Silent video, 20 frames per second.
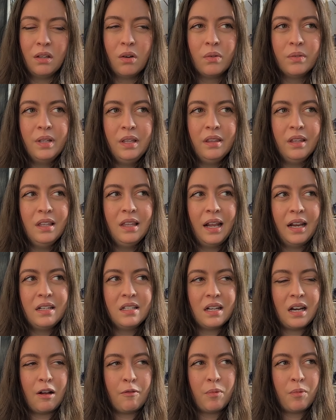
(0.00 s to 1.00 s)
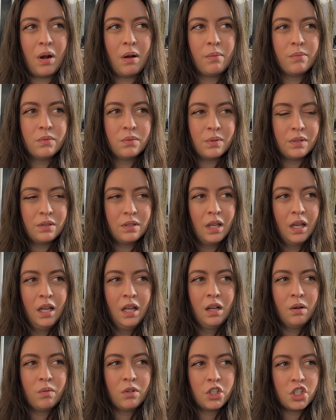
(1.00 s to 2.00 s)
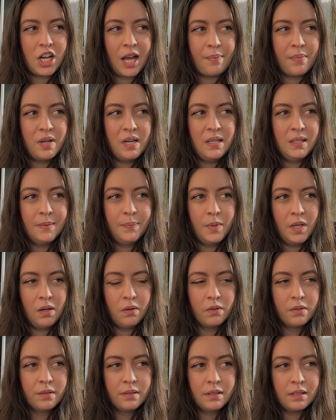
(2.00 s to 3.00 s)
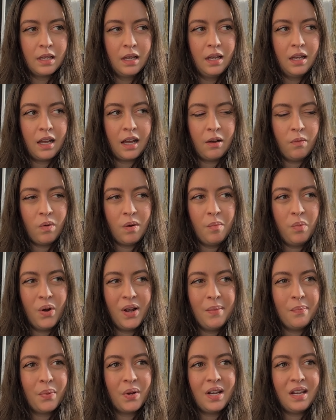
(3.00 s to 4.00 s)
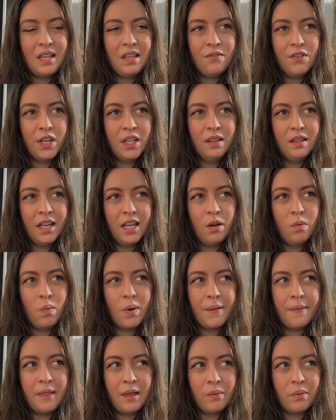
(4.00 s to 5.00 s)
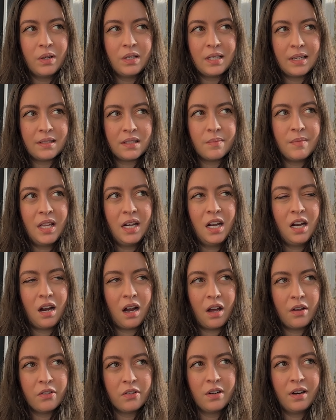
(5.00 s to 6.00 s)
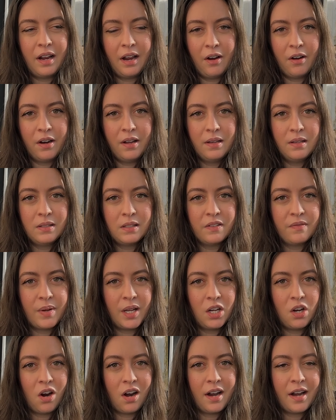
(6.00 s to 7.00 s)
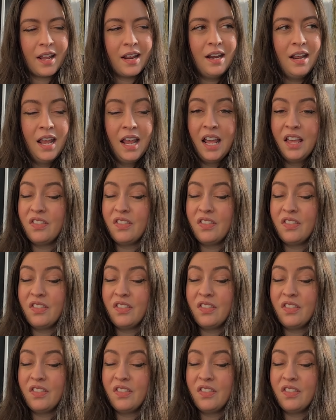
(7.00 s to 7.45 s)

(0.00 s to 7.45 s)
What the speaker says: The only thing that I did have problems with were Japanese beetles at one point, but even like when they were decimating other areas of my garden,